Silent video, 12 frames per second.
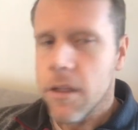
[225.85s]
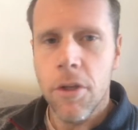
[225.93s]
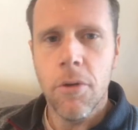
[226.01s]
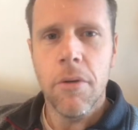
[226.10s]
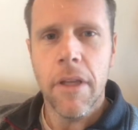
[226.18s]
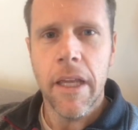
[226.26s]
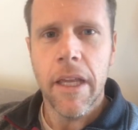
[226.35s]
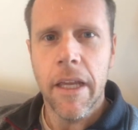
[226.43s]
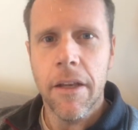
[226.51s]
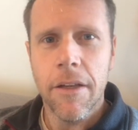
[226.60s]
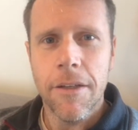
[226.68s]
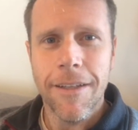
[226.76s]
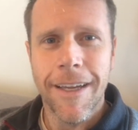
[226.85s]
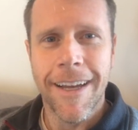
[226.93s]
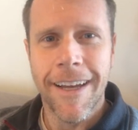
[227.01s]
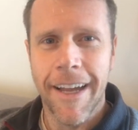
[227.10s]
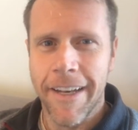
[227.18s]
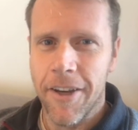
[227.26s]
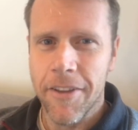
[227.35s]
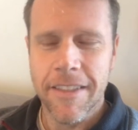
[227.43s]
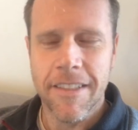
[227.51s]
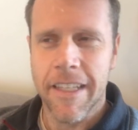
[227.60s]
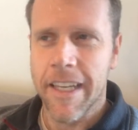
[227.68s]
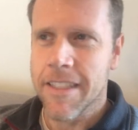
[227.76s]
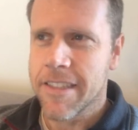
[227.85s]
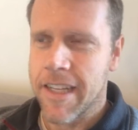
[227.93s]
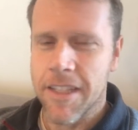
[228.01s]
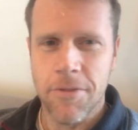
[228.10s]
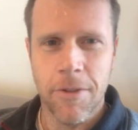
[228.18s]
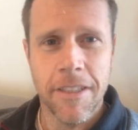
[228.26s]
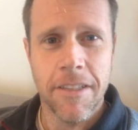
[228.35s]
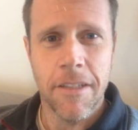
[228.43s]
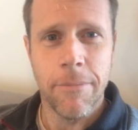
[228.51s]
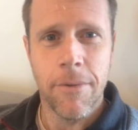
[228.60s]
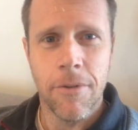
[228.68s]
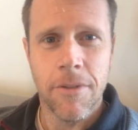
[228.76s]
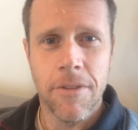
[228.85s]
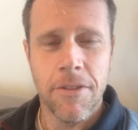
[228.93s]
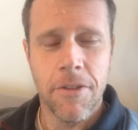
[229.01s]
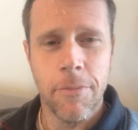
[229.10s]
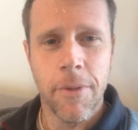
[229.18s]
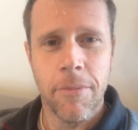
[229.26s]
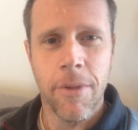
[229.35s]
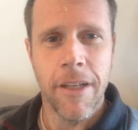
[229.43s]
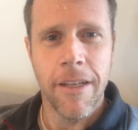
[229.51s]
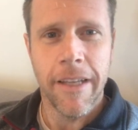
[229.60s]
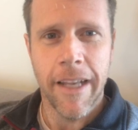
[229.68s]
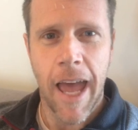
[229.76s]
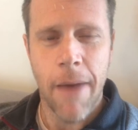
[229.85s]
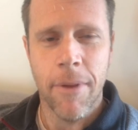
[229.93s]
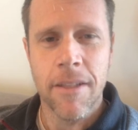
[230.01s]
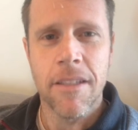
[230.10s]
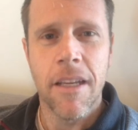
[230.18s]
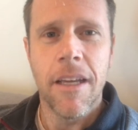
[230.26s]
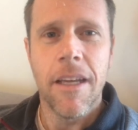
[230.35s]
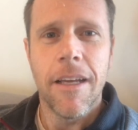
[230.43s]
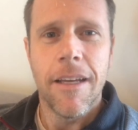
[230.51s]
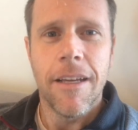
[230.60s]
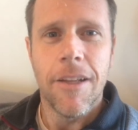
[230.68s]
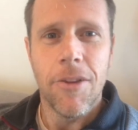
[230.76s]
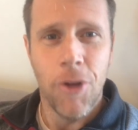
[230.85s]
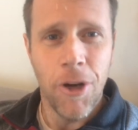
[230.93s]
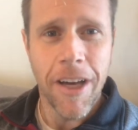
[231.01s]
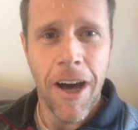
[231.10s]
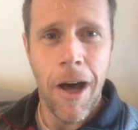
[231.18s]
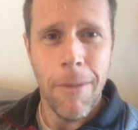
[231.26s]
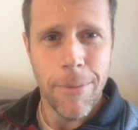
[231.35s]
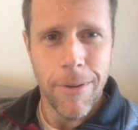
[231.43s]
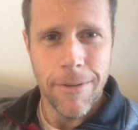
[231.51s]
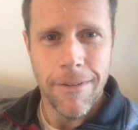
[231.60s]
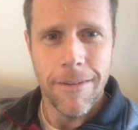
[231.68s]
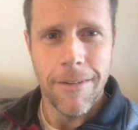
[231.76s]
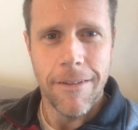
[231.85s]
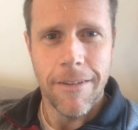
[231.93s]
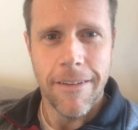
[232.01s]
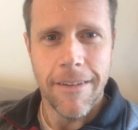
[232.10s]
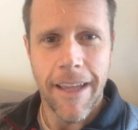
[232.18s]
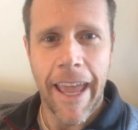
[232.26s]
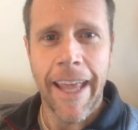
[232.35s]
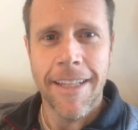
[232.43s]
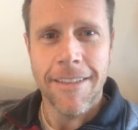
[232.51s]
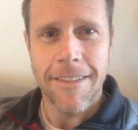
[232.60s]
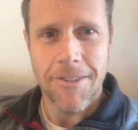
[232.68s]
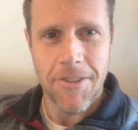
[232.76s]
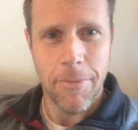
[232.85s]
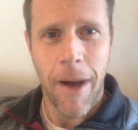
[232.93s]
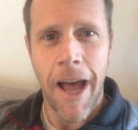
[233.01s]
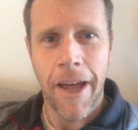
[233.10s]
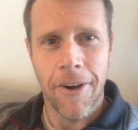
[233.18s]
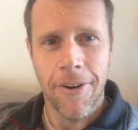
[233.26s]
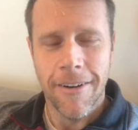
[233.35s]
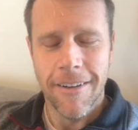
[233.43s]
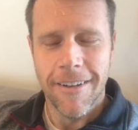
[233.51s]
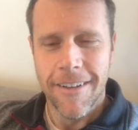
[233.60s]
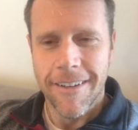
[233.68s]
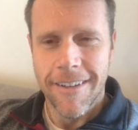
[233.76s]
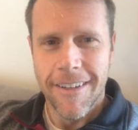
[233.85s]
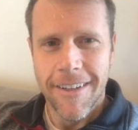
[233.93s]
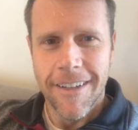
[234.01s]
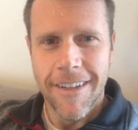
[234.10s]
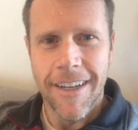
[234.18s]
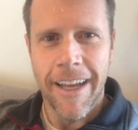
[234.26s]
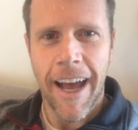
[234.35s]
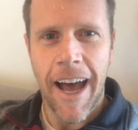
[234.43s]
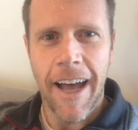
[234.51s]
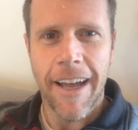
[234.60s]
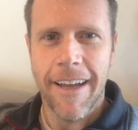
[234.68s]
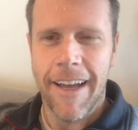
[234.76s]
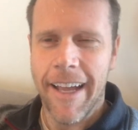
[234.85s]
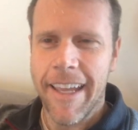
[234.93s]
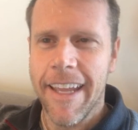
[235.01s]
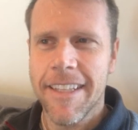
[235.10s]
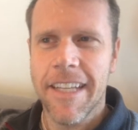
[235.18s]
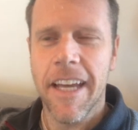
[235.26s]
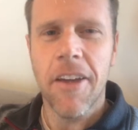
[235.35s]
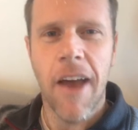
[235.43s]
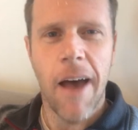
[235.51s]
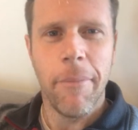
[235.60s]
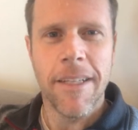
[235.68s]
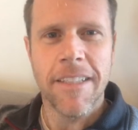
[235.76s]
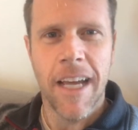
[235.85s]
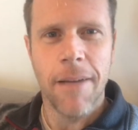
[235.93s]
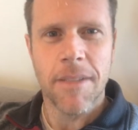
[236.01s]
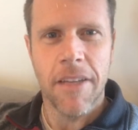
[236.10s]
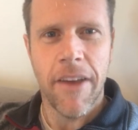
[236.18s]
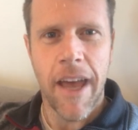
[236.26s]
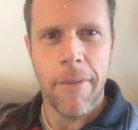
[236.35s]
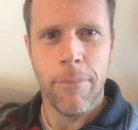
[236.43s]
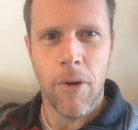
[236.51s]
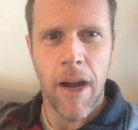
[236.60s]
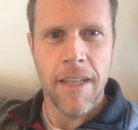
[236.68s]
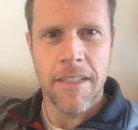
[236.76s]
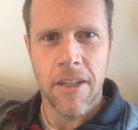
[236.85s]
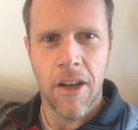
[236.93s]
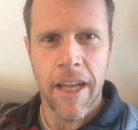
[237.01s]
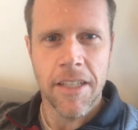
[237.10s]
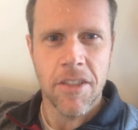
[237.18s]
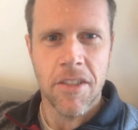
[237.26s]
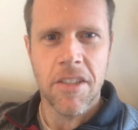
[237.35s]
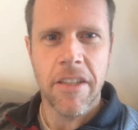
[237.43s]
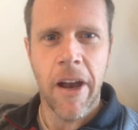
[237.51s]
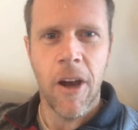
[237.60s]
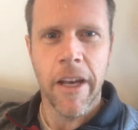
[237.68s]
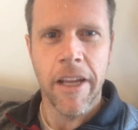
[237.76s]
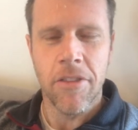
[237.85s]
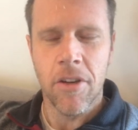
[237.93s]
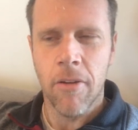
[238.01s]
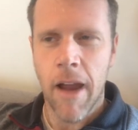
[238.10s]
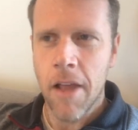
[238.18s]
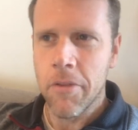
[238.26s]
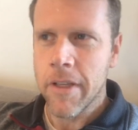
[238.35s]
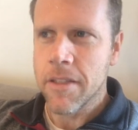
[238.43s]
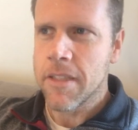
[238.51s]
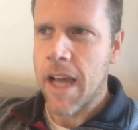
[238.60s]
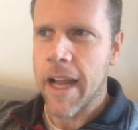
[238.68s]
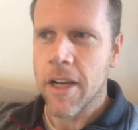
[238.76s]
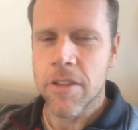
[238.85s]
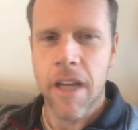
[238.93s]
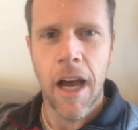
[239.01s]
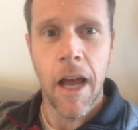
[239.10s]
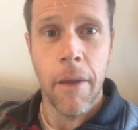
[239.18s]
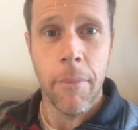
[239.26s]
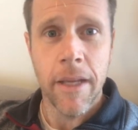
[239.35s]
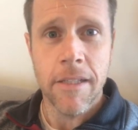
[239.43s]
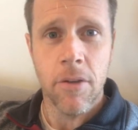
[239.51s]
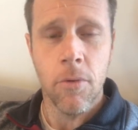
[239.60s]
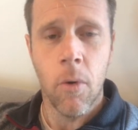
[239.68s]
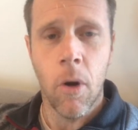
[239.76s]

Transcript: You need, I know this again sounds really simple and stupid, but it happens. Look up and smile. I can't tell you how many times I've had brides that are like just staring at the ground the entire time as they're